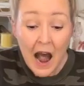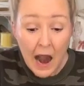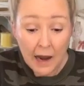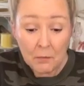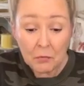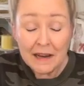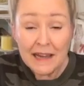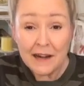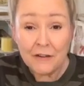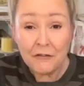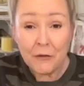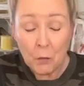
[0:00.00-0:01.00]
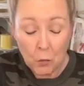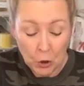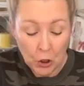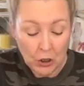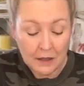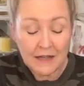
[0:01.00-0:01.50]
Hi, Brianna from
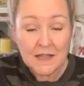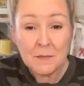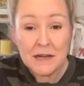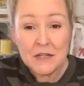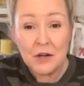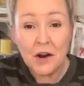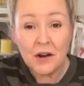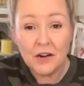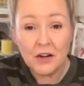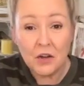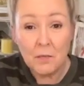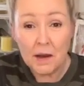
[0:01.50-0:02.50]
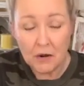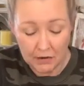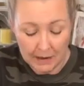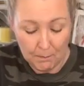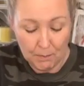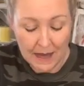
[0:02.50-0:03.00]
work. That's my daughter. You better
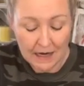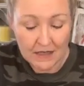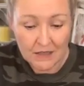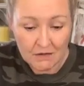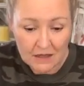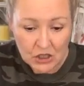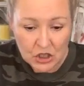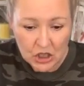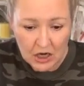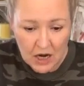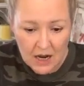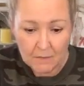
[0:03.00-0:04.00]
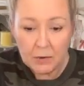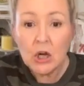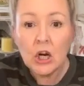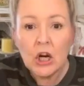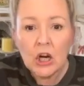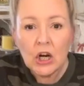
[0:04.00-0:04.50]
get back to the job,
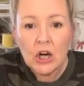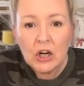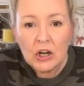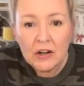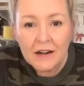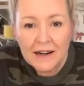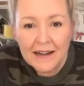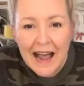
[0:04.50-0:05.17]
girl.